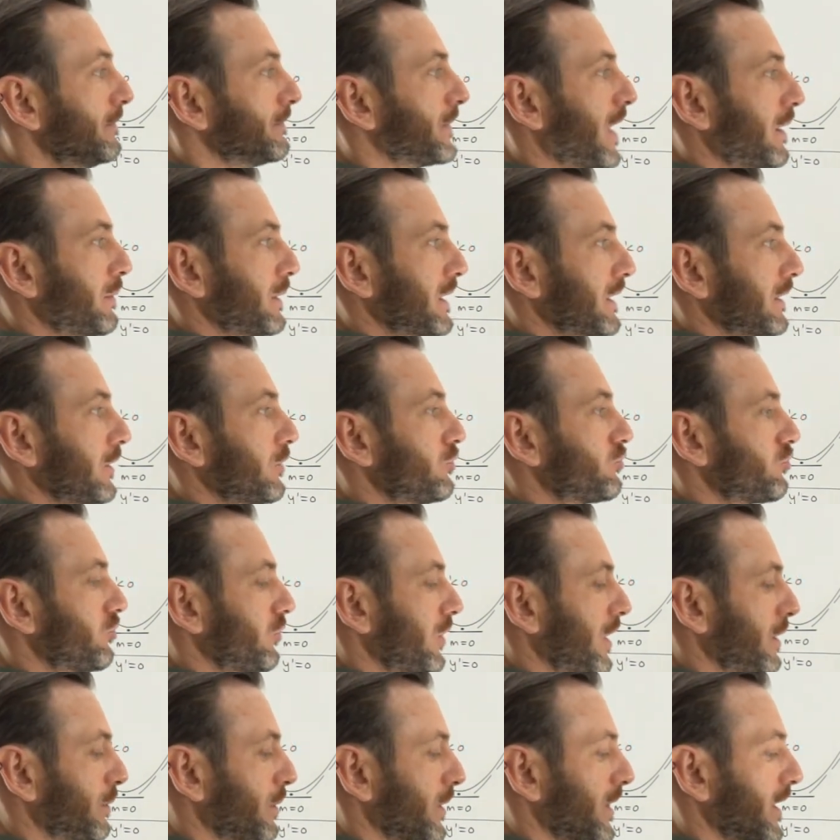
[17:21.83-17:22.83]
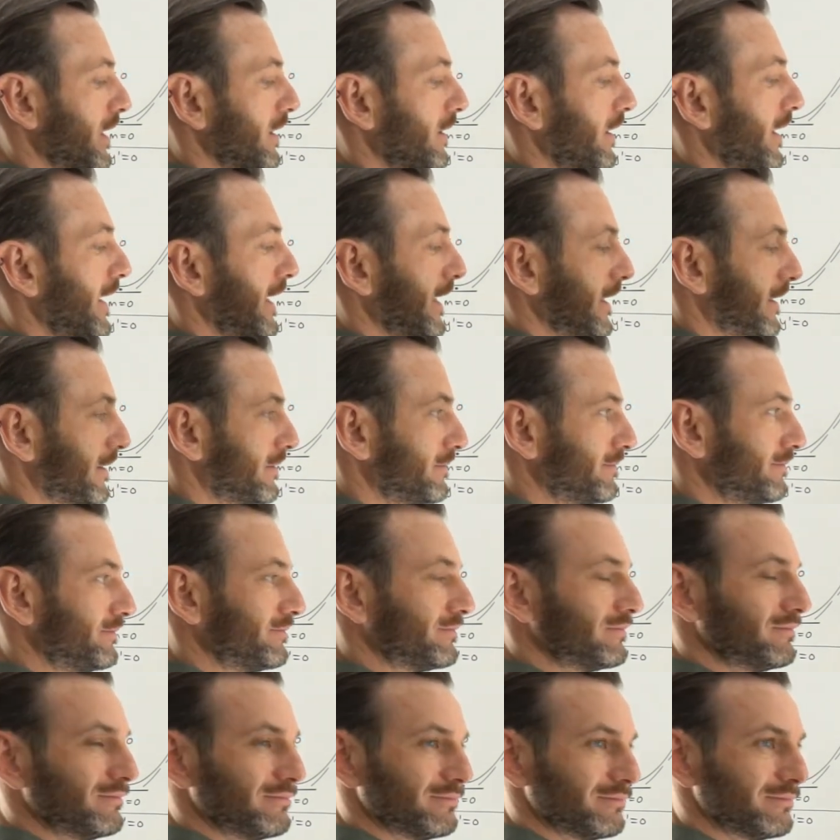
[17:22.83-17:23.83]
I mean, literally within like
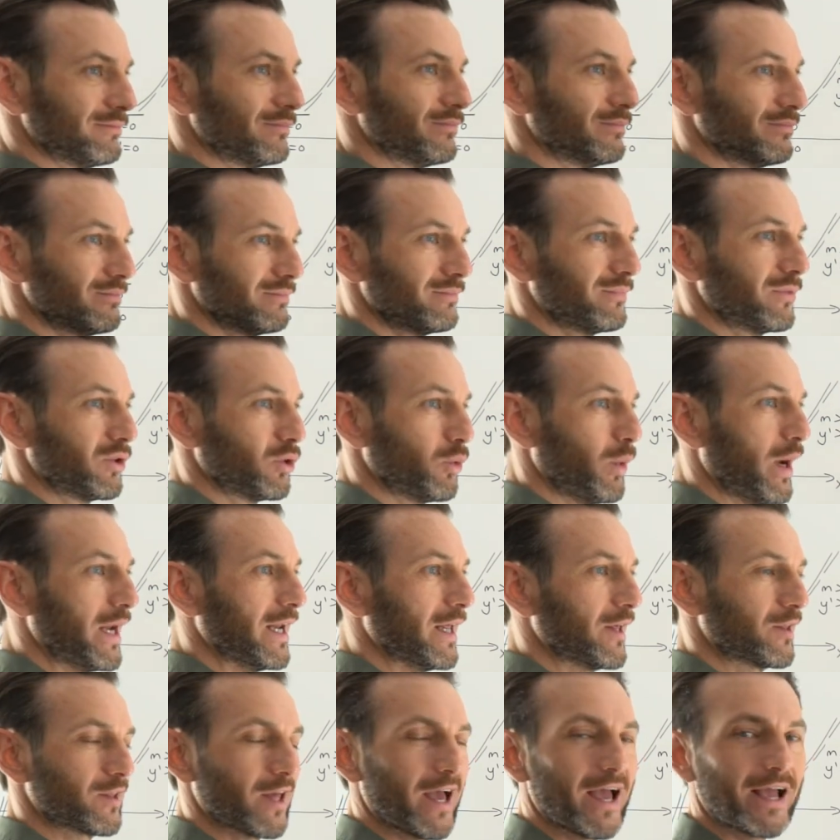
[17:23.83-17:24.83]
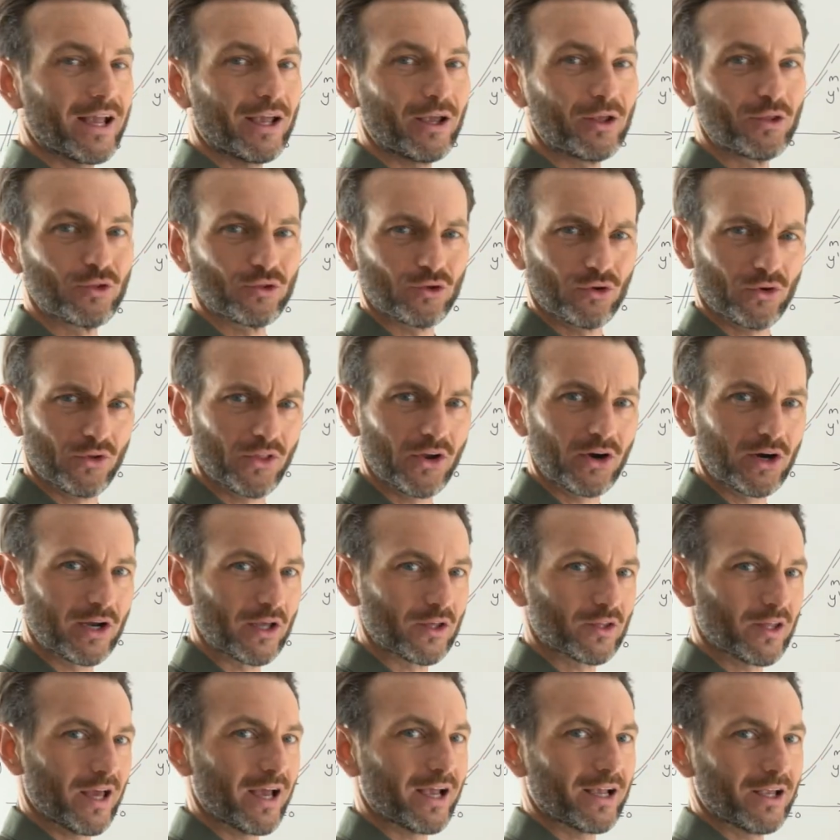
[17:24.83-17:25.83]
20 seconds or 30
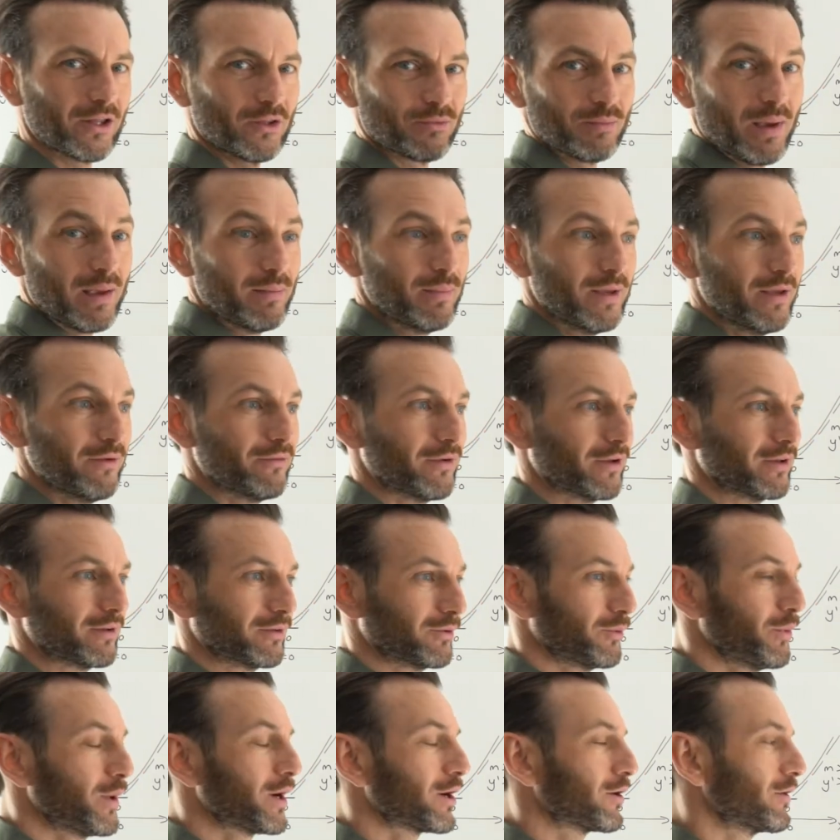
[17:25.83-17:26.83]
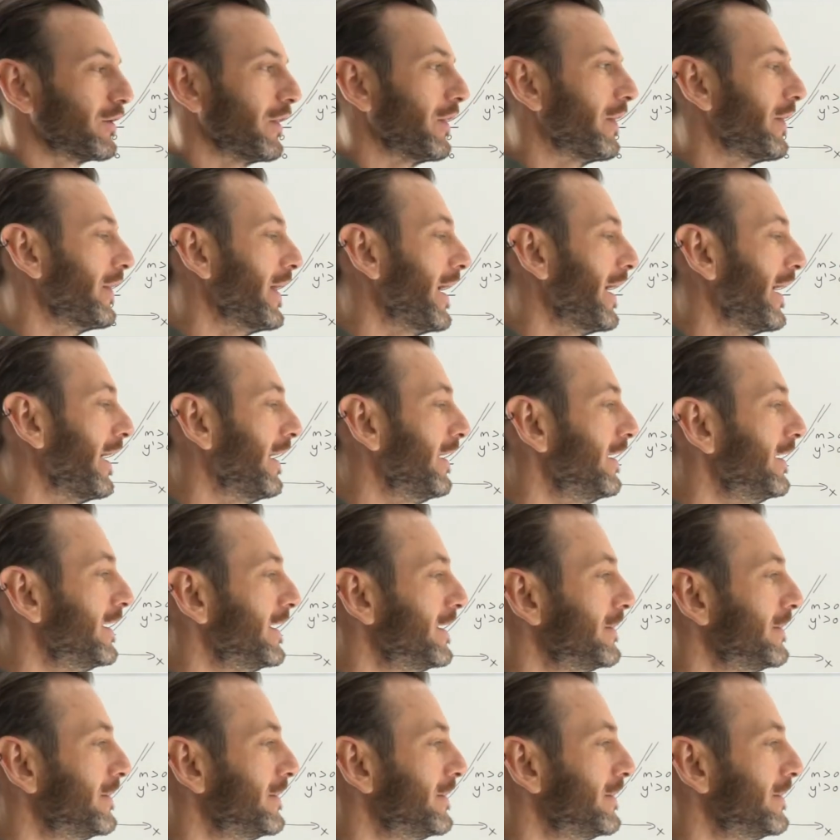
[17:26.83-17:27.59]
seconds, maybe even quicker than that.